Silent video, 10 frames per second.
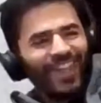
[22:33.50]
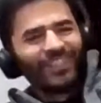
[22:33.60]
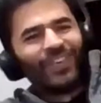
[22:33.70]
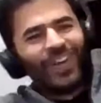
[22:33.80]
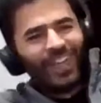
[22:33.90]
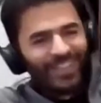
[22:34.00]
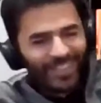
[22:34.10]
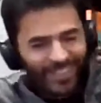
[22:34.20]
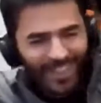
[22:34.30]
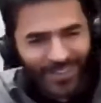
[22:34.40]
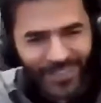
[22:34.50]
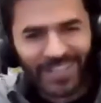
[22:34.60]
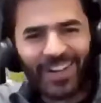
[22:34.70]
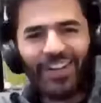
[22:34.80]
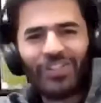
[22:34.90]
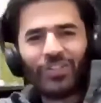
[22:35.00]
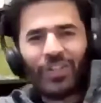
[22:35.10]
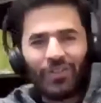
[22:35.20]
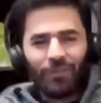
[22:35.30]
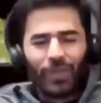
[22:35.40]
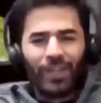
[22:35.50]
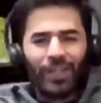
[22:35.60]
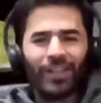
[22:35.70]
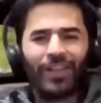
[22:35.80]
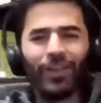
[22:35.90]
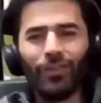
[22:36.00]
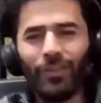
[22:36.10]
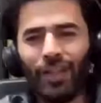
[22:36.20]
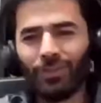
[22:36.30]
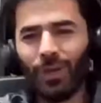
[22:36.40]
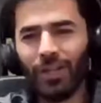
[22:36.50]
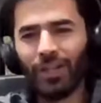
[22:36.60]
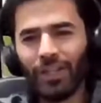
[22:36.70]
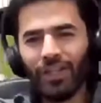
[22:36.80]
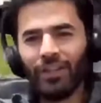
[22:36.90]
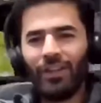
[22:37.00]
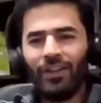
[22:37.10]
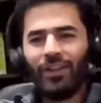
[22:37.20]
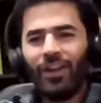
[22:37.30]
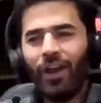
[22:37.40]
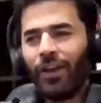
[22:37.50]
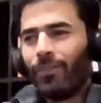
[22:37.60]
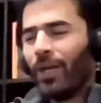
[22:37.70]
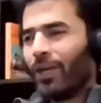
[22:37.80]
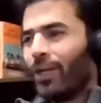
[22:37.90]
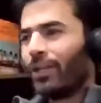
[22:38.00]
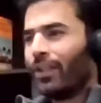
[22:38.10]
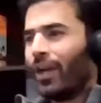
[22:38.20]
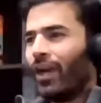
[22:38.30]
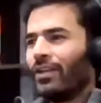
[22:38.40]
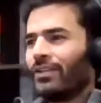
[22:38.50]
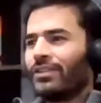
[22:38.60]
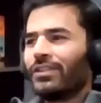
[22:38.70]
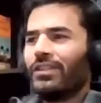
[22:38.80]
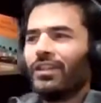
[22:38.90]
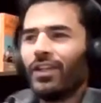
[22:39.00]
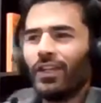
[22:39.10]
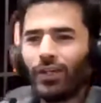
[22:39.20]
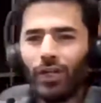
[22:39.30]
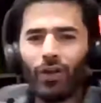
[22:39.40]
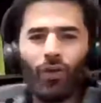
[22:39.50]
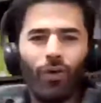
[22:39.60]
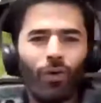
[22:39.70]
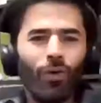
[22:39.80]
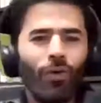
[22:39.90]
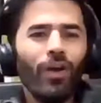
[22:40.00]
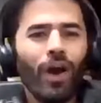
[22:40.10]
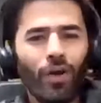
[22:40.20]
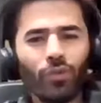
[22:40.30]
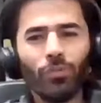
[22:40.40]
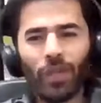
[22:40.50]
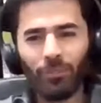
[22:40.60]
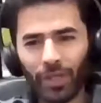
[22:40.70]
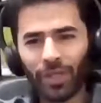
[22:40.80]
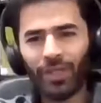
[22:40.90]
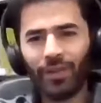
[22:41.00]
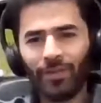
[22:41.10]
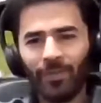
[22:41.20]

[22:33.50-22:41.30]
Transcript: that's when that was clear to him. Like, that's when he admitted that he didn't know how to make money.